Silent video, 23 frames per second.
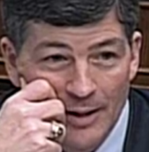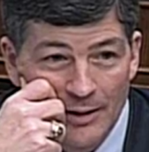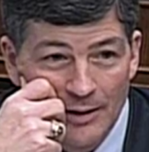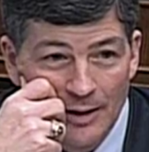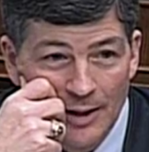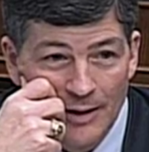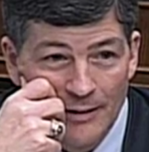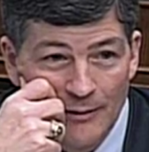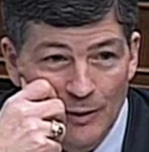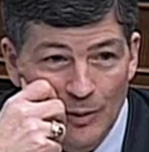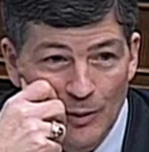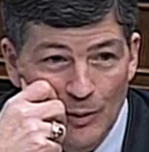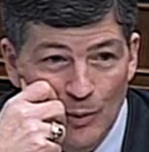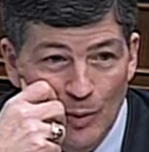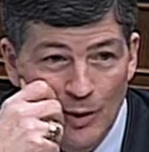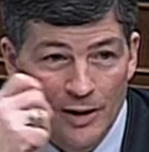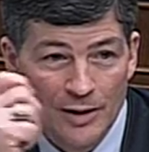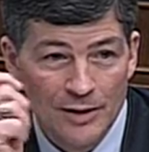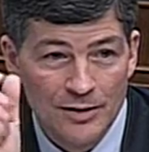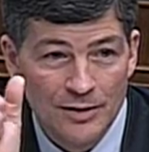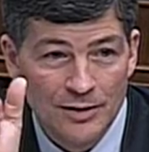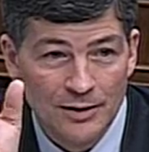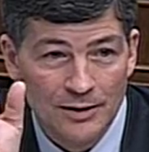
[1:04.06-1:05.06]
level, what
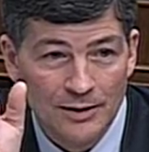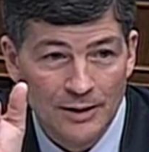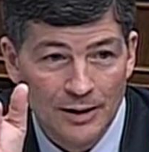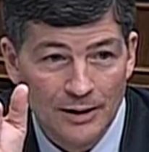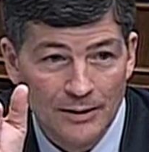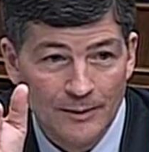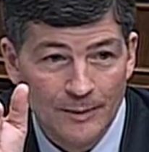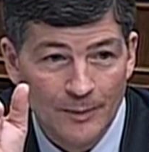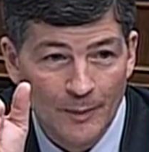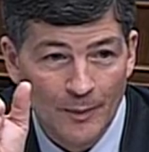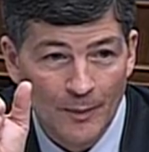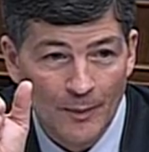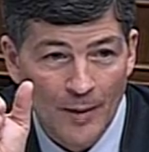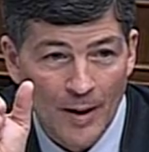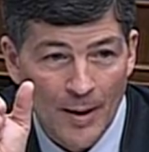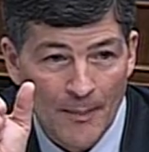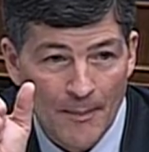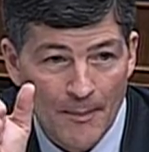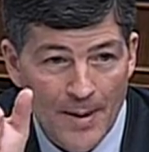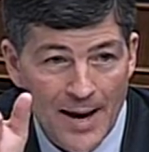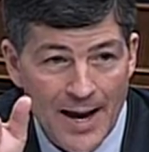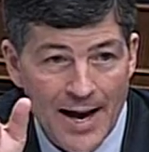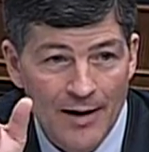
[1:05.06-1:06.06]
is the
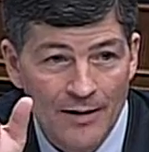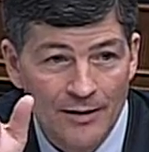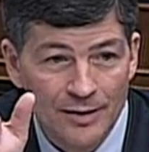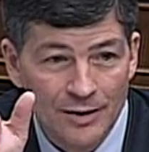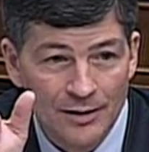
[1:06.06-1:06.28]
amount